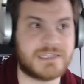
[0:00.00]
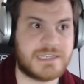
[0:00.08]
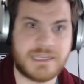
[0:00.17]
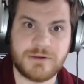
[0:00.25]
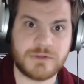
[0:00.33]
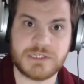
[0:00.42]
He
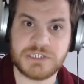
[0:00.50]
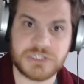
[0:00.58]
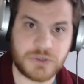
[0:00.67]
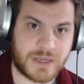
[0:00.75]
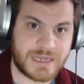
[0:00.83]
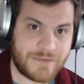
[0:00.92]
only
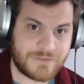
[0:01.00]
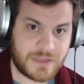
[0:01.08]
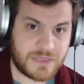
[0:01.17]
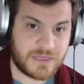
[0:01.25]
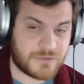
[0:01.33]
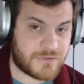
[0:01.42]
joined after
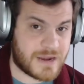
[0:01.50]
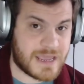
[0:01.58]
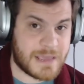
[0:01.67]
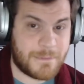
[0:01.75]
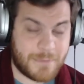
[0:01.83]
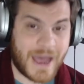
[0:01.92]
3
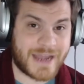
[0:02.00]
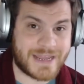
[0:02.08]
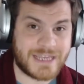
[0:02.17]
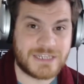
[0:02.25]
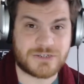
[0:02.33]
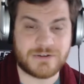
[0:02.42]
bad
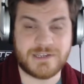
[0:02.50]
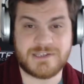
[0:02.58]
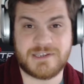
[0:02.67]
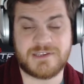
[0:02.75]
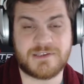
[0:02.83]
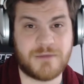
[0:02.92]
injuries to the
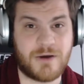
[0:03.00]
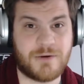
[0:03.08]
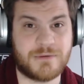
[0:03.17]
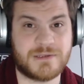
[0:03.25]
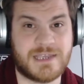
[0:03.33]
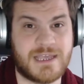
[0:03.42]
Samoan
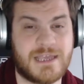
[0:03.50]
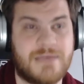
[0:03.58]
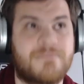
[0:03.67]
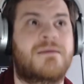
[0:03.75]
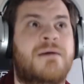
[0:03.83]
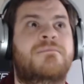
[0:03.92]
team
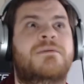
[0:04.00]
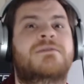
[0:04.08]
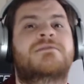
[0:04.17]
members